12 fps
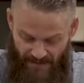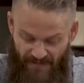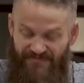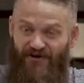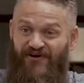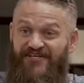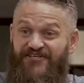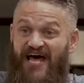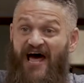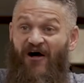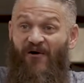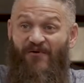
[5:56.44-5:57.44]
But there is a
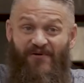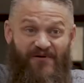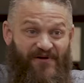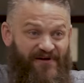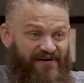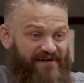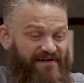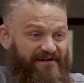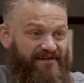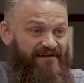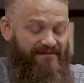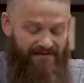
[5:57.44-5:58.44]
hell.
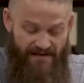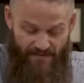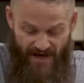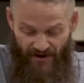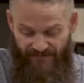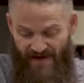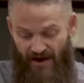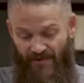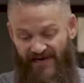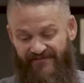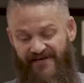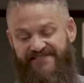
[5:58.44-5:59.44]
Matter of fact,
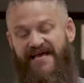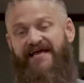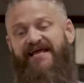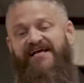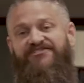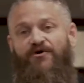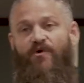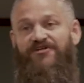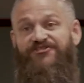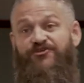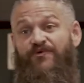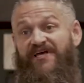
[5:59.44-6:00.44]
we live in a day and age that
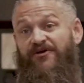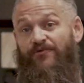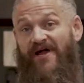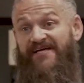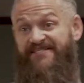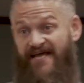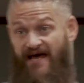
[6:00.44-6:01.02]
wants to erase